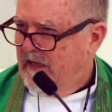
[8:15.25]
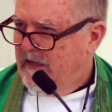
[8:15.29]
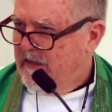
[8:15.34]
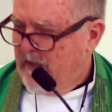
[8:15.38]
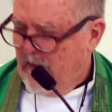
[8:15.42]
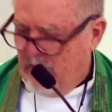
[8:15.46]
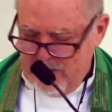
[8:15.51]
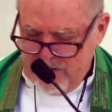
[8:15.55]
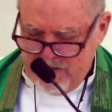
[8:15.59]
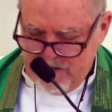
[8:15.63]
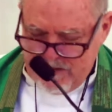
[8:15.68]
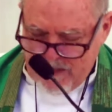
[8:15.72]

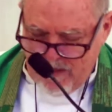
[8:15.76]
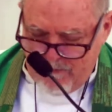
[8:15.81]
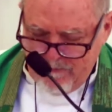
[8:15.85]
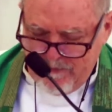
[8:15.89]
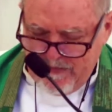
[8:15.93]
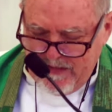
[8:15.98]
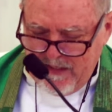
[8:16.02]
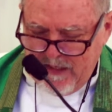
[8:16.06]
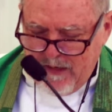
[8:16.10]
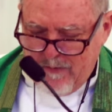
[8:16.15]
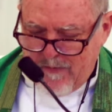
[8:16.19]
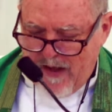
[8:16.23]
There is
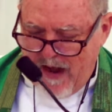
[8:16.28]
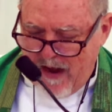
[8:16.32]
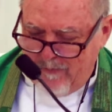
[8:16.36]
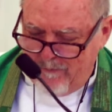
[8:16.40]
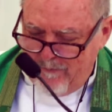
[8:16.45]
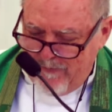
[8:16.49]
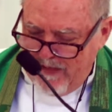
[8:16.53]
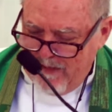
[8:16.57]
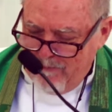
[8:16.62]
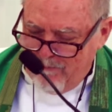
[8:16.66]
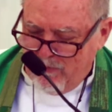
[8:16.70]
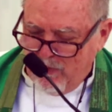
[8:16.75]
something
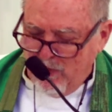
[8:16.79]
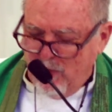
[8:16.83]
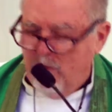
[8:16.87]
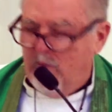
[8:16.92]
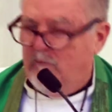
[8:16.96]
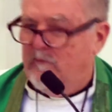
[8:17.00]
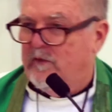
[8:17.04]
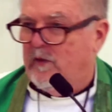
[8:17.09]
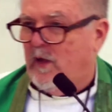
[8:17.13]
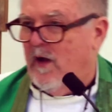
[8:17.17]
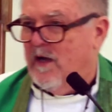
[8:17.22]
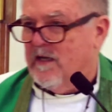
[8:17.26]
about people
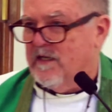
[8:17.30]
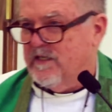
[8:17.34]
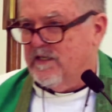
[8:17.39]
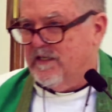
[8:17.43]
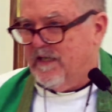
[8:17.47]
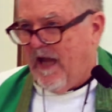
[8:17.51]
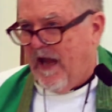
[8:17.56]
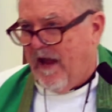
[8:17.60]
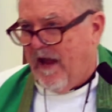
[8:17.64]
who've lost